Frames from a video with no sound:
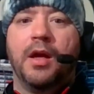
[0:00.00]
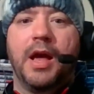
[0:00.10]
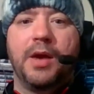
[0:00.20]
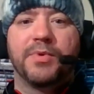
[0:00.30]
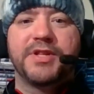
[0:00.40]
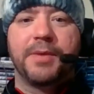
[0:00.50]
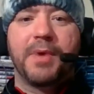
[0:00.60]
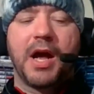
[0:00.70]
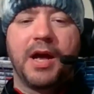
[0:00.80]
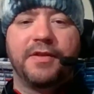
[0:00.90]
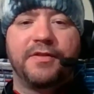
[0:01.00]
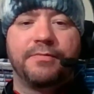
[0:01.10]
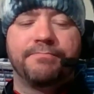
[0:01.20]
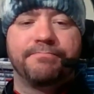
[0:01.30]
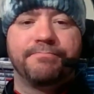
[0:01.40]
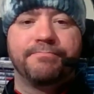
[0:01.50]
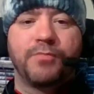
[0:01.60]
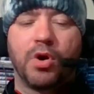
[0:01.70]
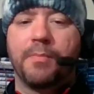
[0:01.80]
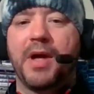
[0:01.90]
Hey, what's up, guys?
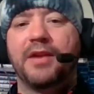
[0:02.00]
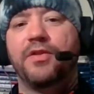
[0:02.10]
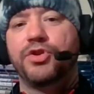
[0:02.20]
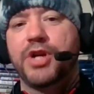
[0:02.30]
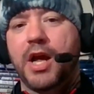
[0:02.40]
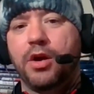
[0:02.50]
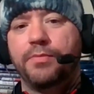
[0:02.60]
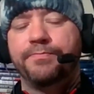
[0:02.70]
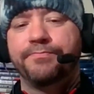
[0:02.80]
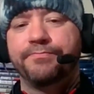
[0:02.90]
Welcome back to the channel.